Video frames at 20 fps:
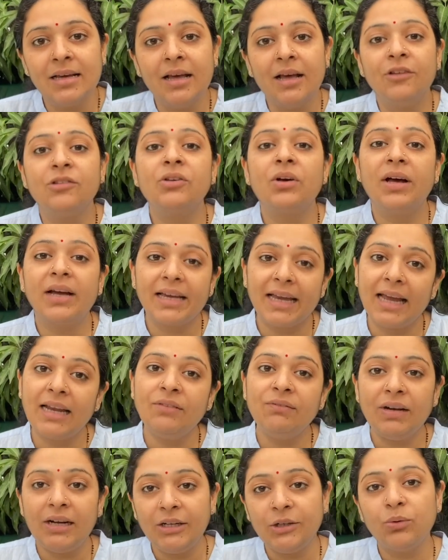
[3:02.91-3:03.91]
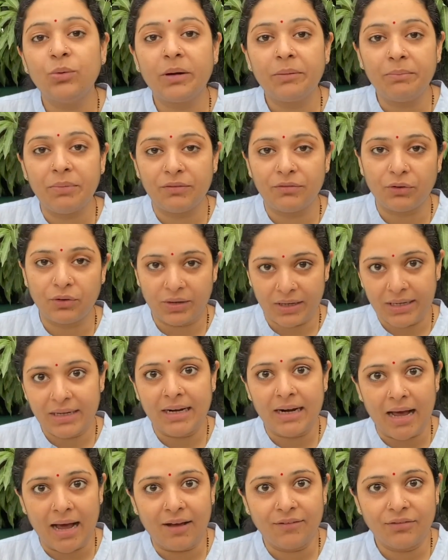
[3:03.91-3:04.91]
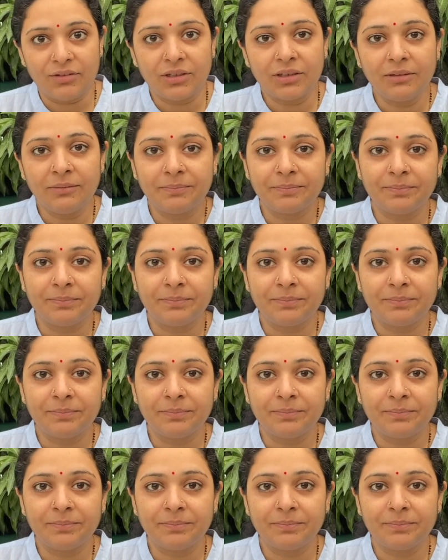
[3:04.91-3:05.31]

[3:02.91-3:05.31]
So again, we'll do a before and an after.